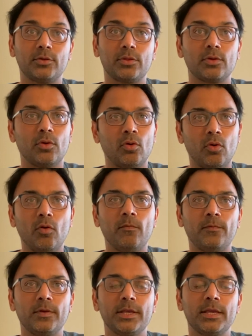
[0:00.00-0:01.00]
So
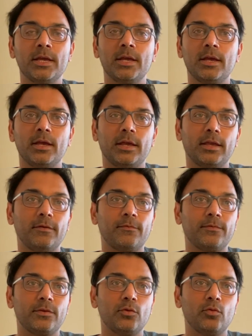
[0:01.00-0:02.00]
hopefully,
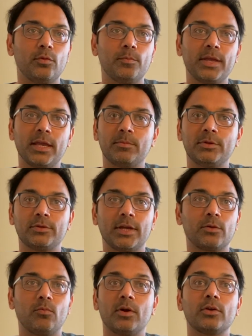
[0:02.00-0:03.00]
if you will be able to
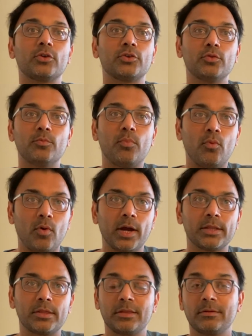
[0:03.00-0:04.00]
get 1 or 2
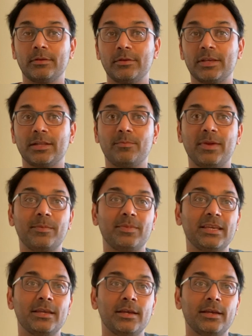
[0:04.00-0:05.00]
points, you can
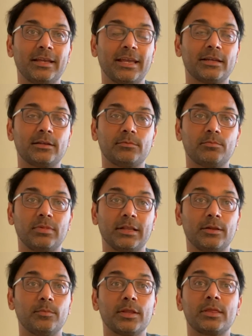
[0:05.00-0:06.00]
maybe get a
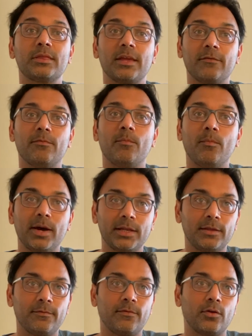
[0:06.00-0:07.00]
little bit save
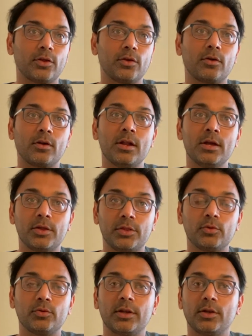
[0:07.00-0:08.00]
money for your
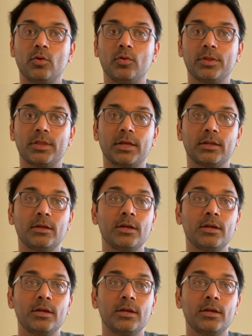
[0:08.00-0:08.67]
student loans and